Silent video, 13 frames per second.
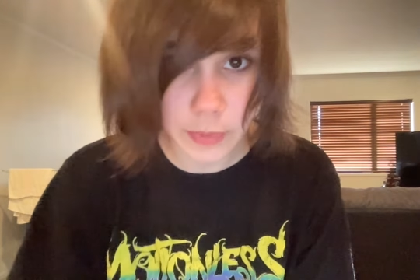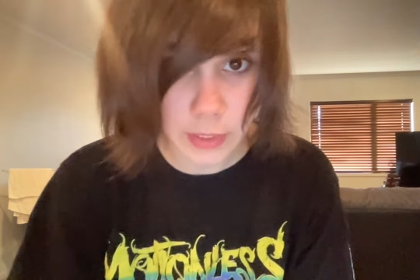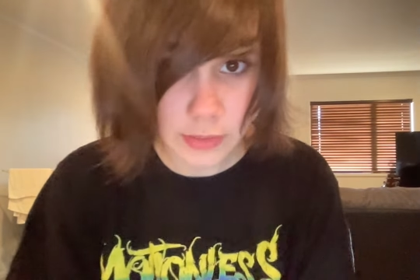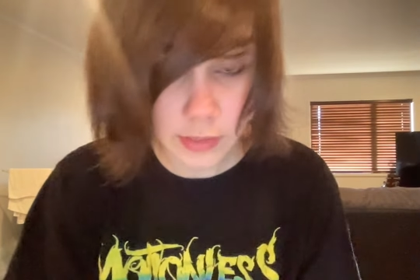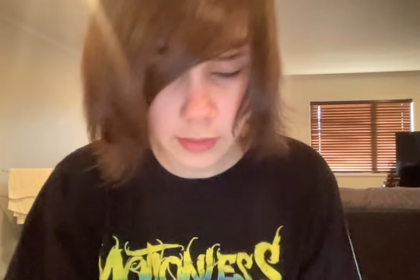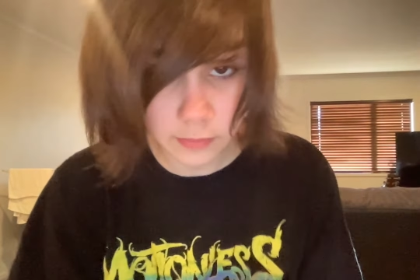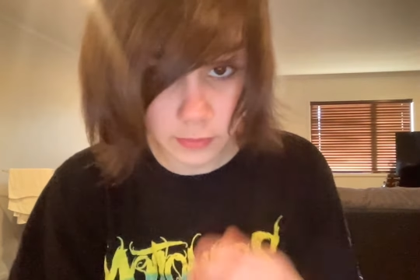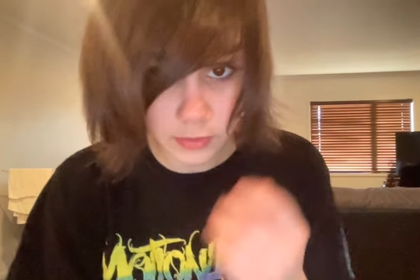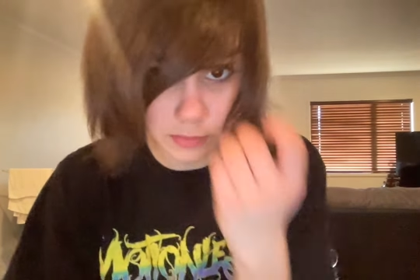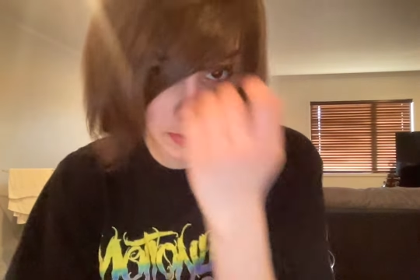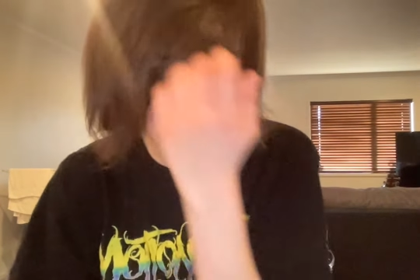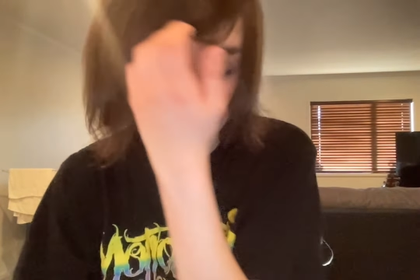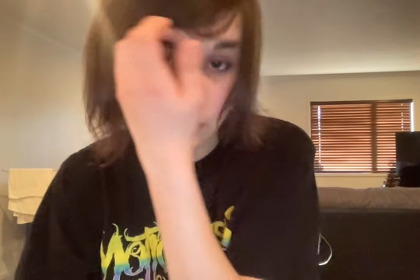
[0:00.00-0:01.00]
we had to convince
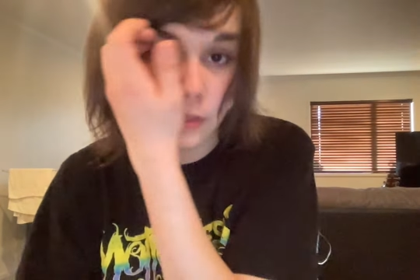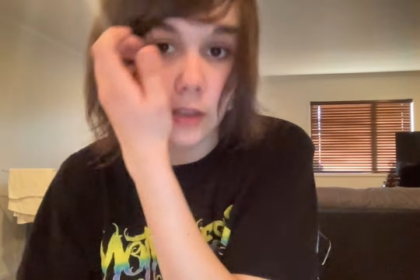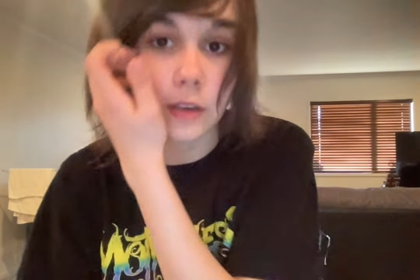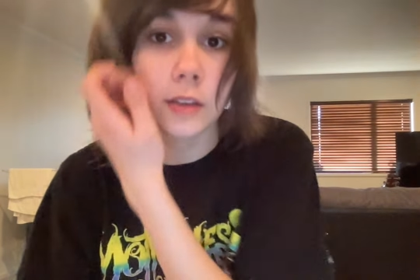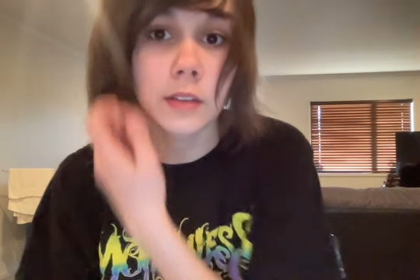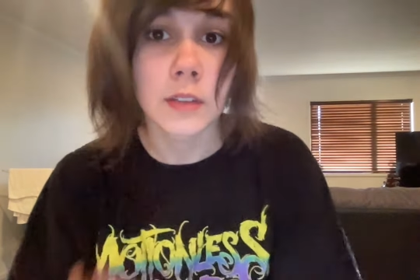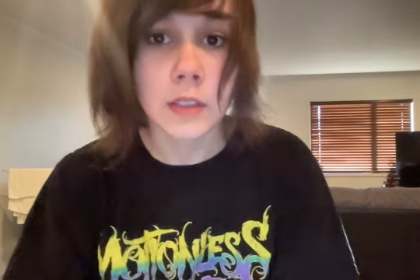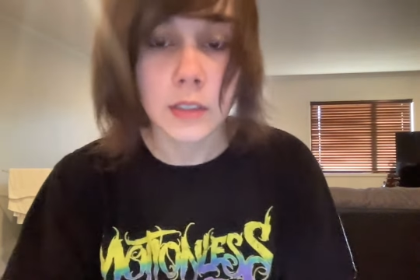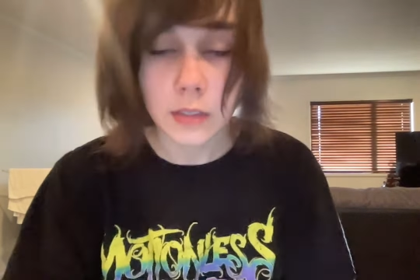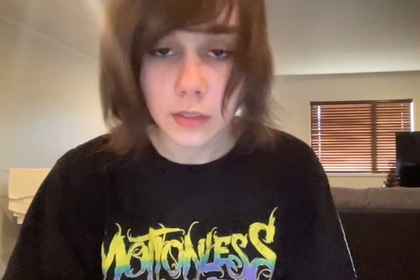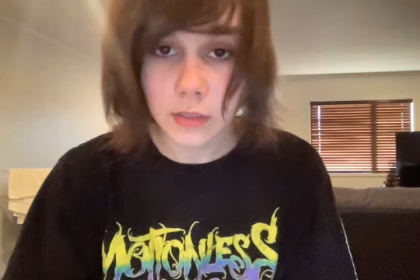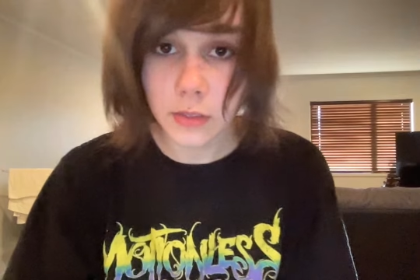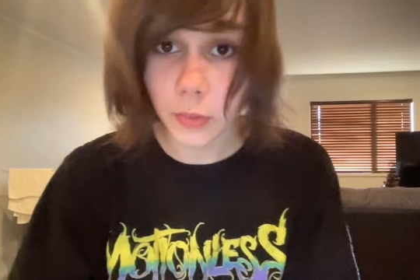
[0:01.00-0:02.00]
Mr. Ladder
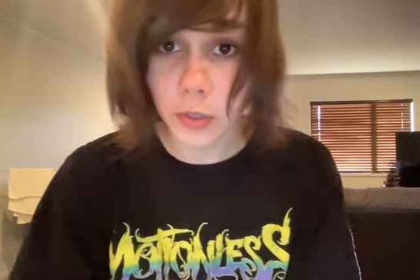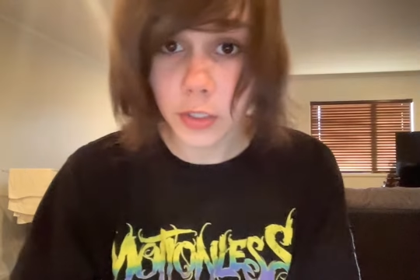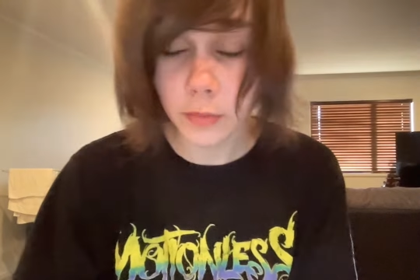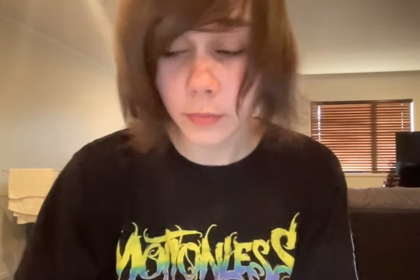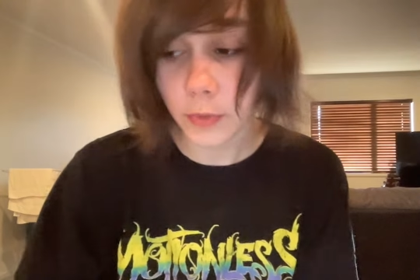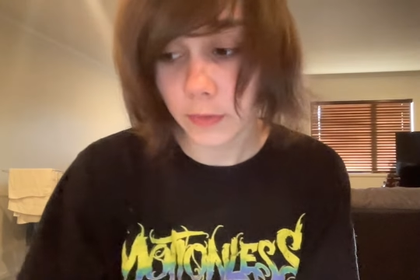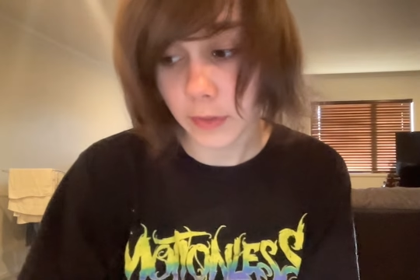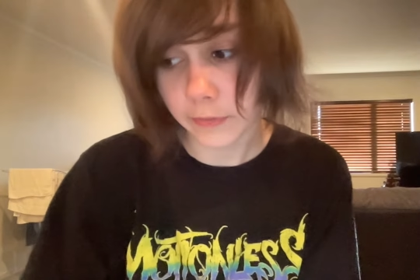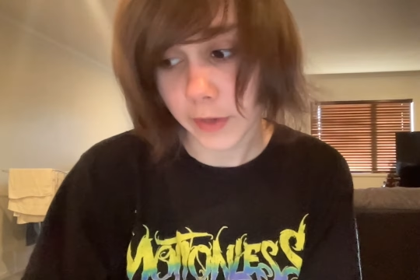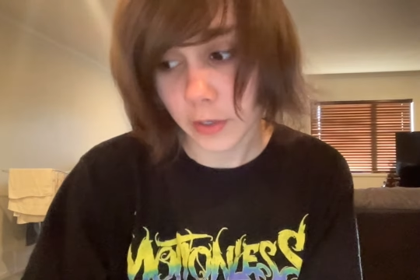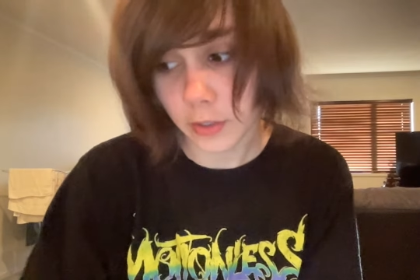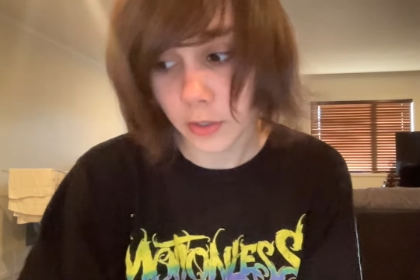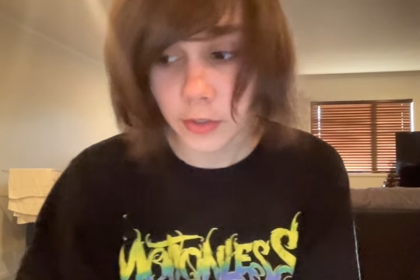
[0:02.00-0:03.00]
to watch a movie of
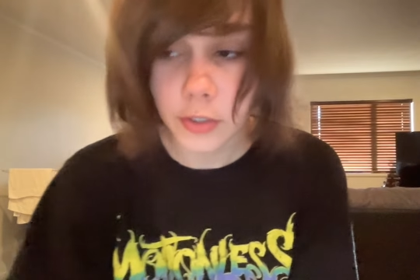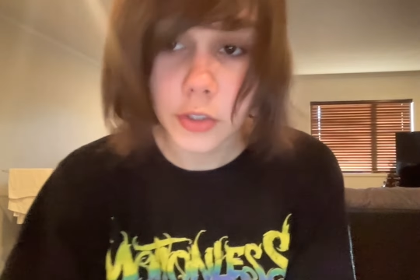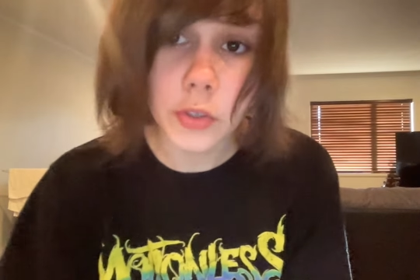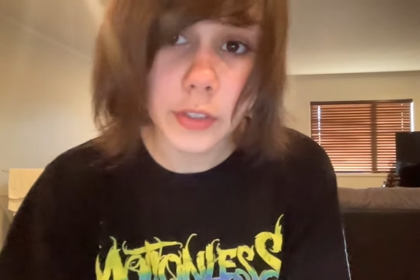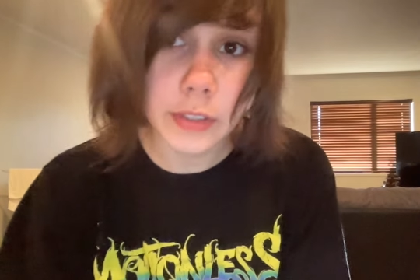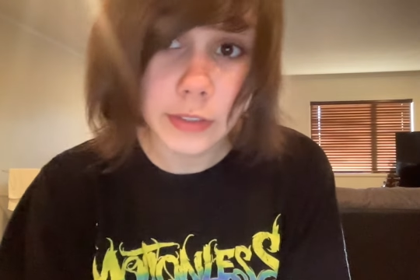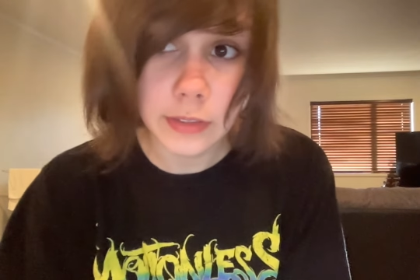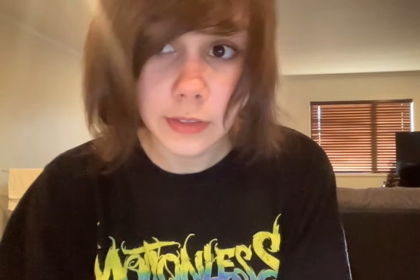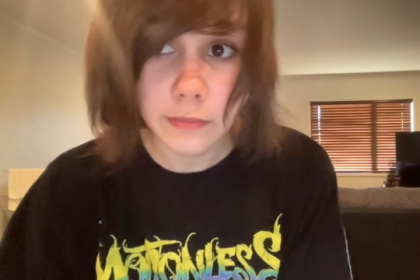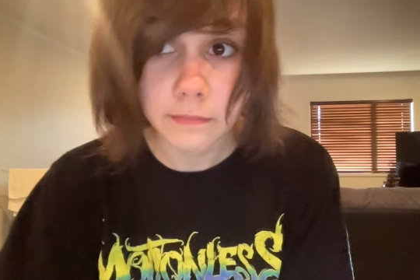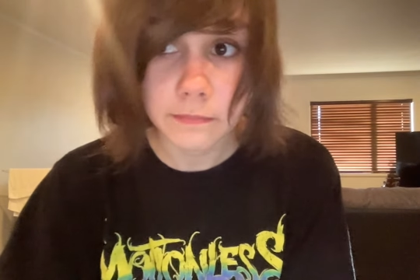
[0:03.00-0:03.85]
our choice